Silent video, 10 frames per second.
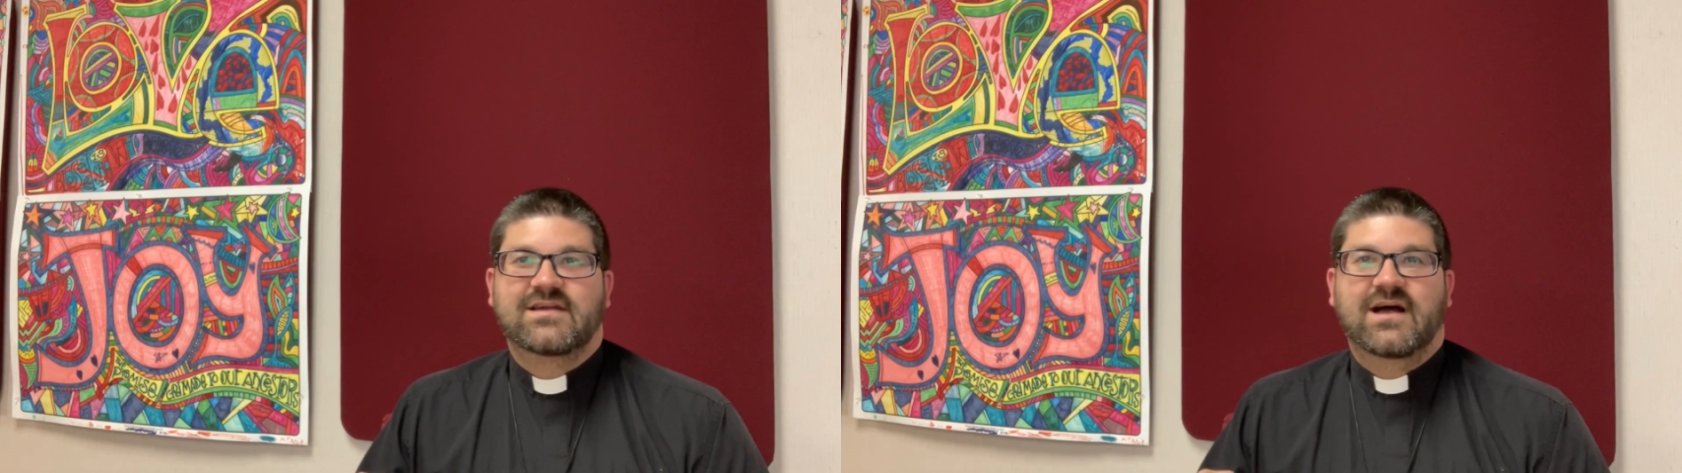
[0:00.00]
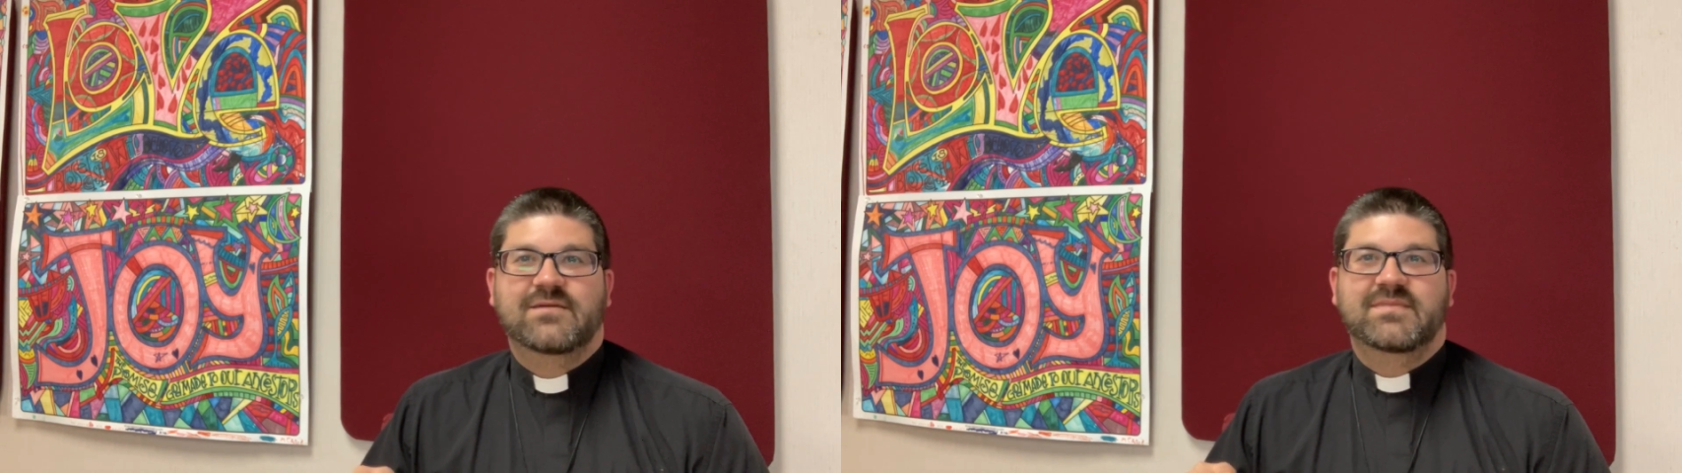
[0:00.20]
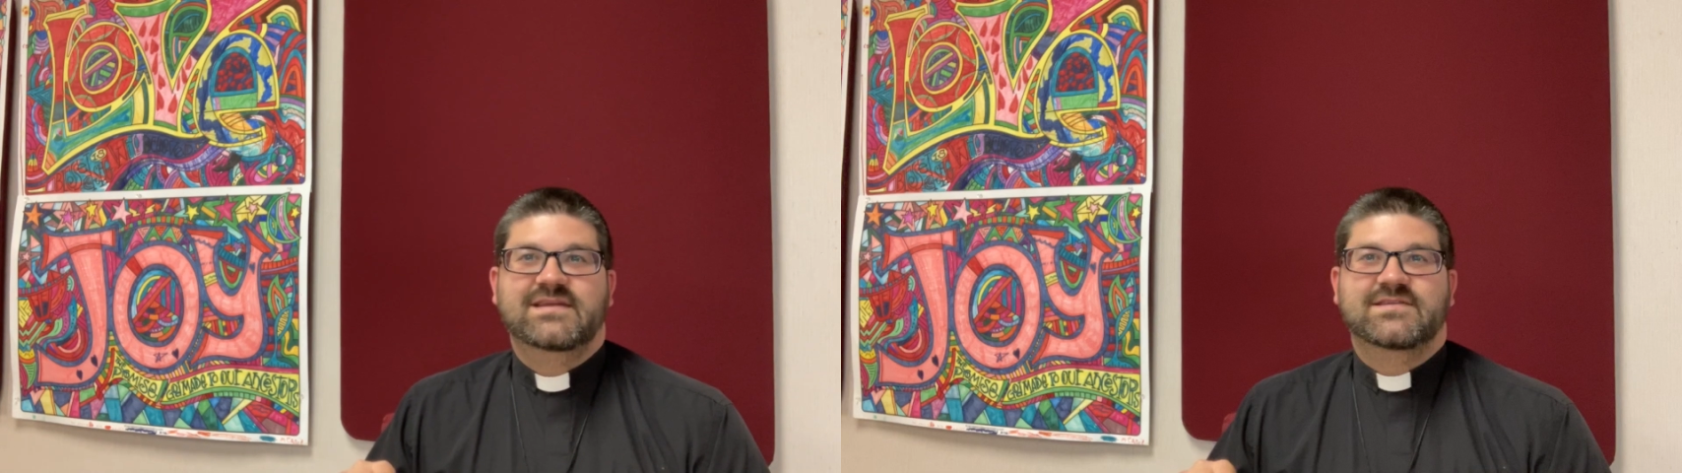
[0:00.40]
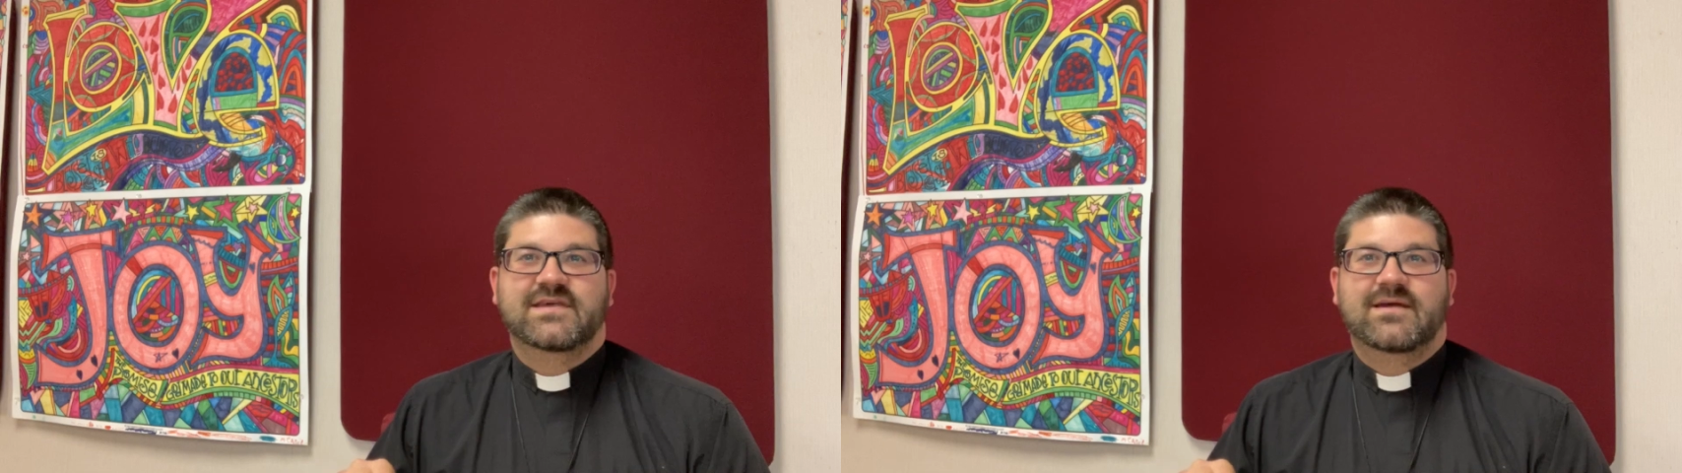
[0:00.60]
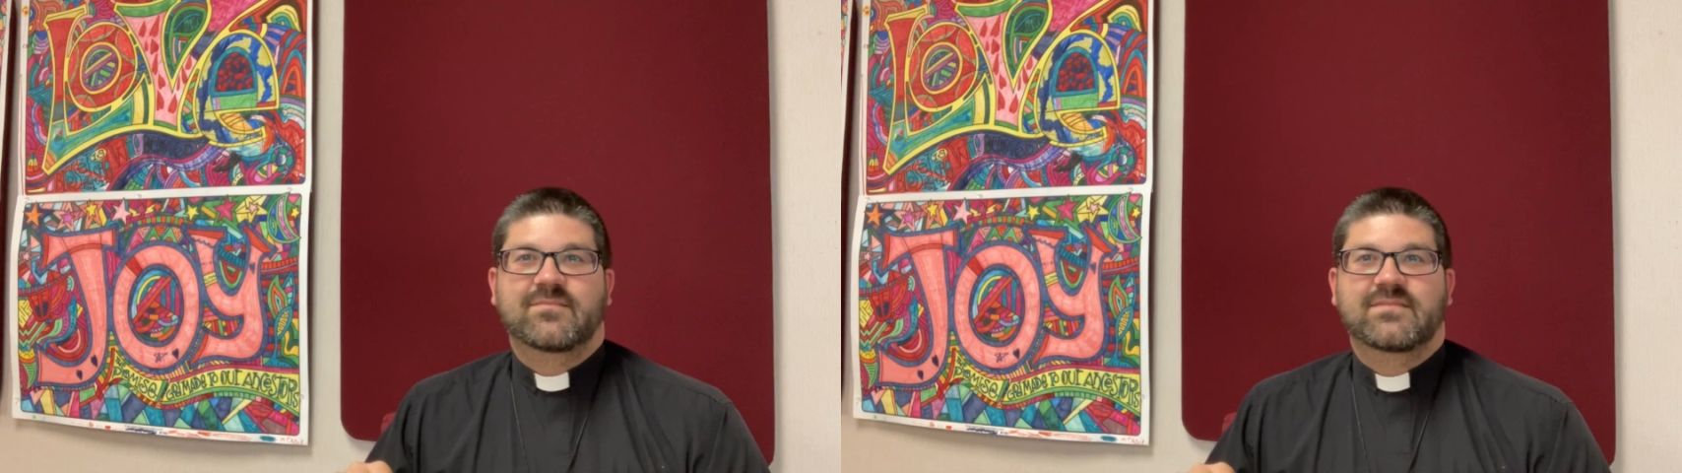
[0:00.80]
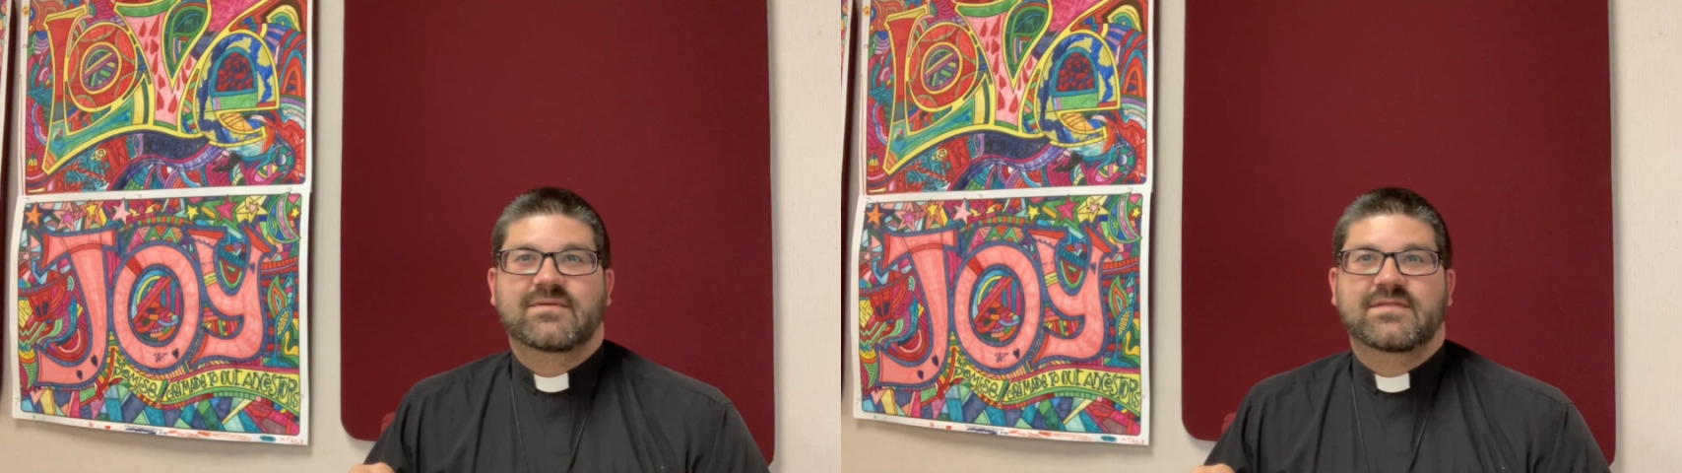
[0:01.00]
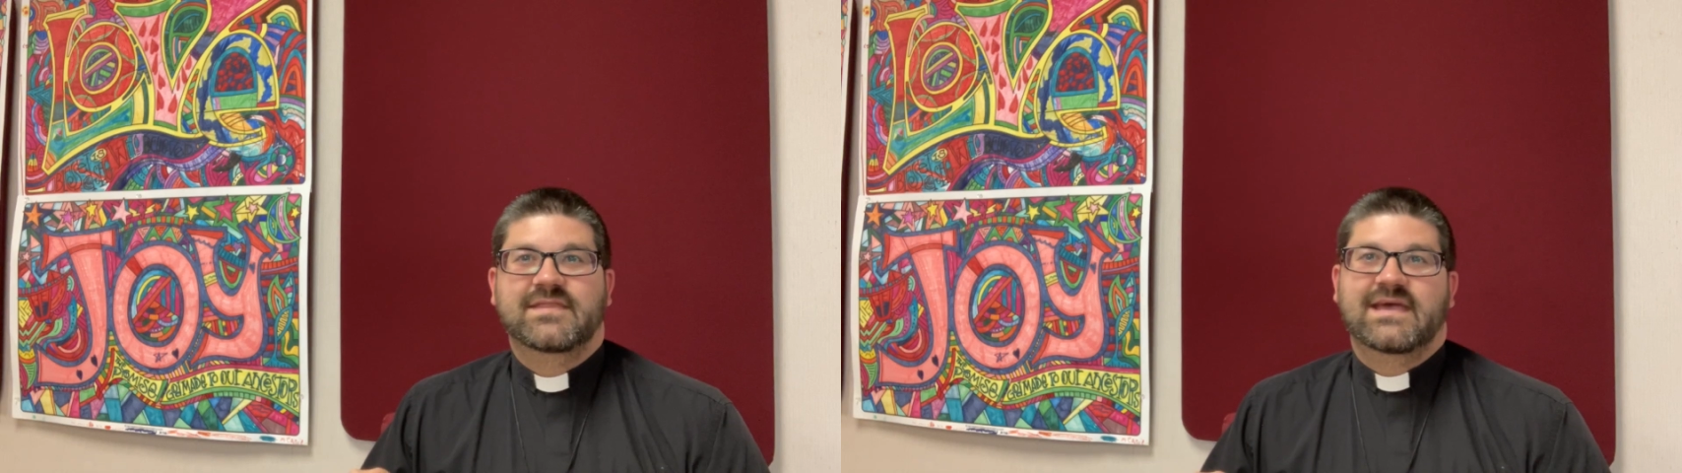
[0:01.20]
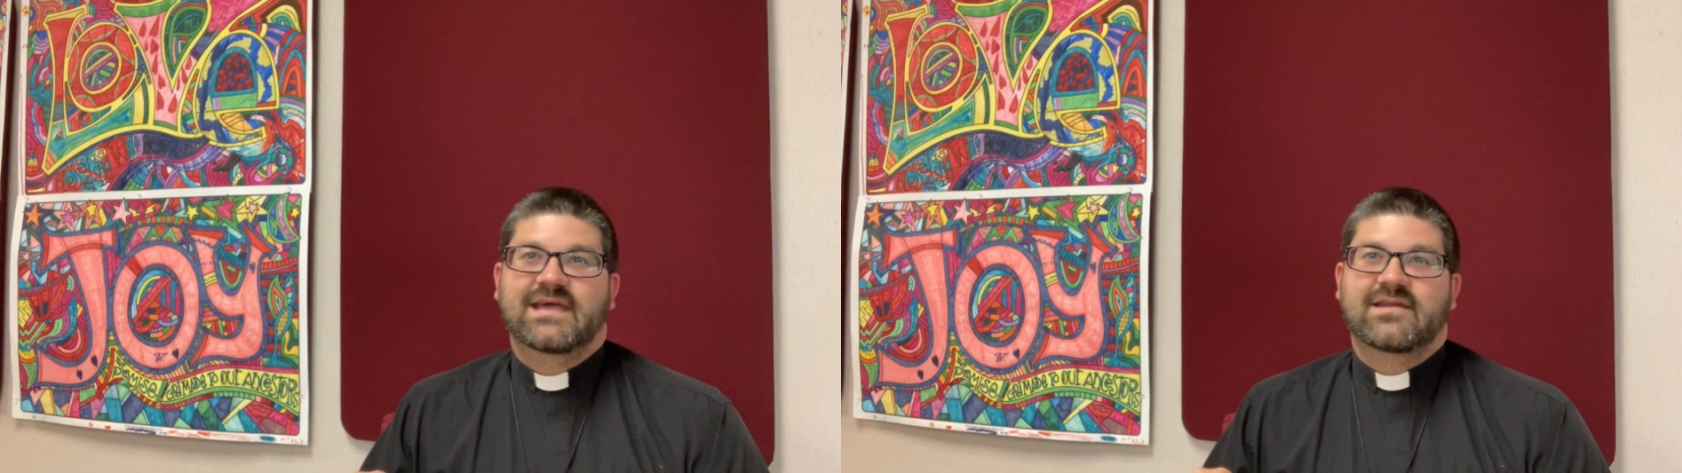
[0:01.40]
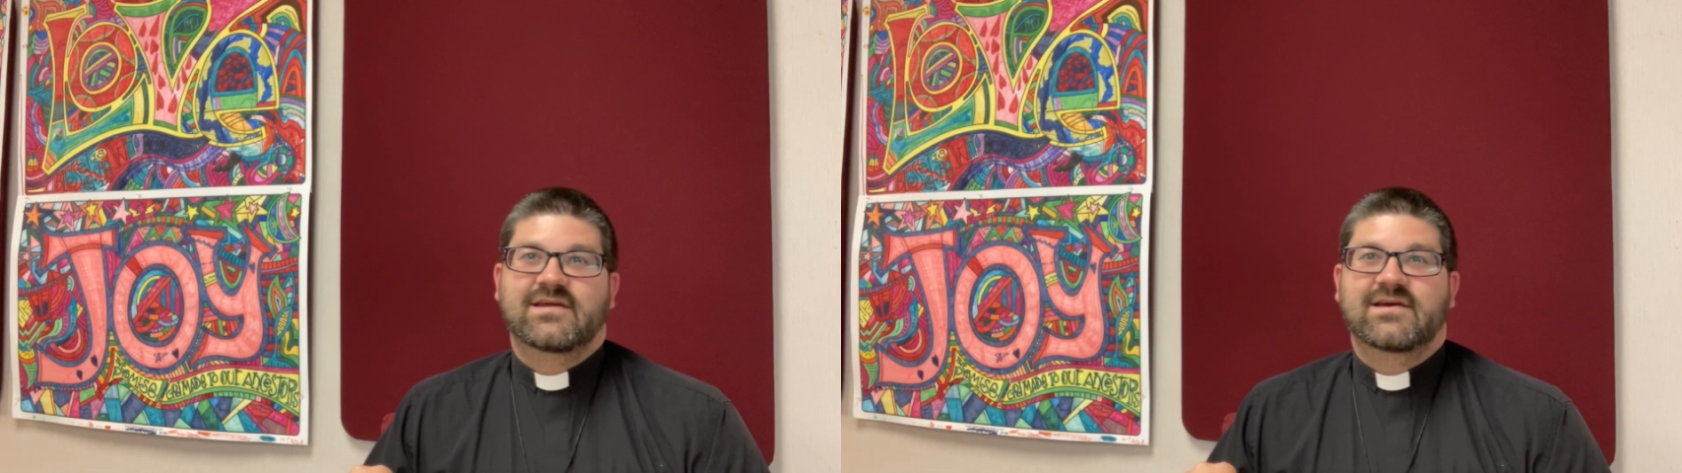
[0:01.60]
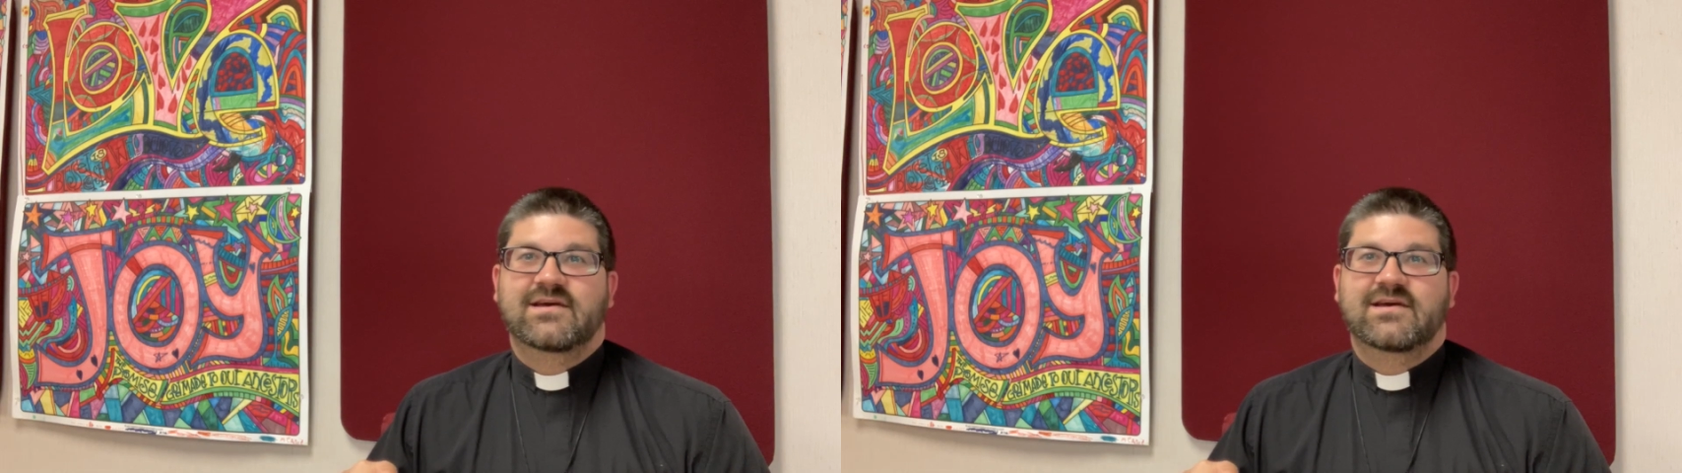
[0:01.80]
God made to them that